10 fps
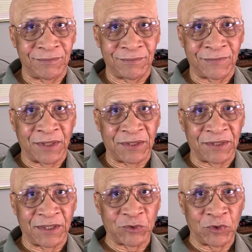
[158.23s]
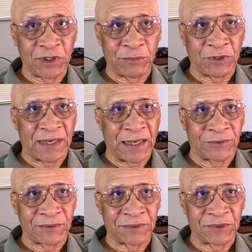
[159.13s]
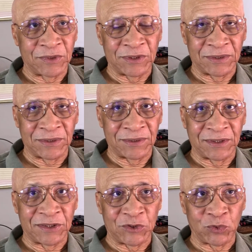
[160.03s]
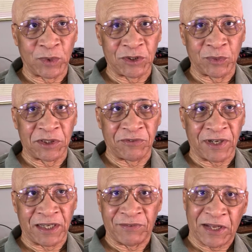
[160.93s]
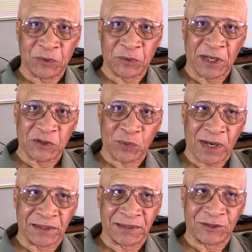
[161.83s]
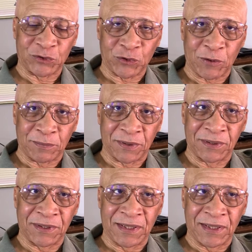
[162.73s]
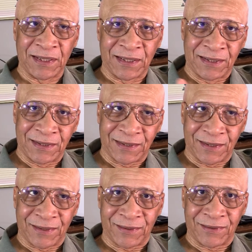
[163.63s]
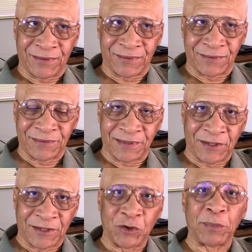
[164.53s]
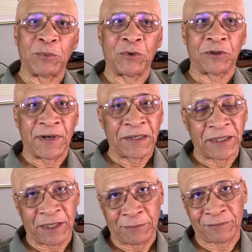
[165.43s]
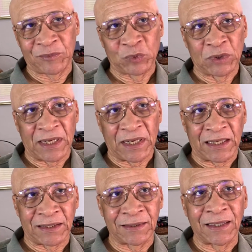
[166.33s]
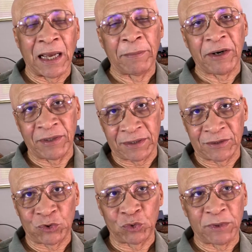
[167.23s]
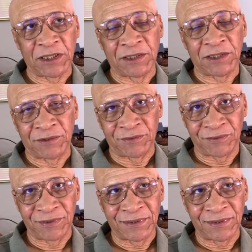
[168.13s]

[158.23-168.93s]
Nothing is going to keep her down. This is 2025. I know that's what Trump and the people around him would like Americans to believe.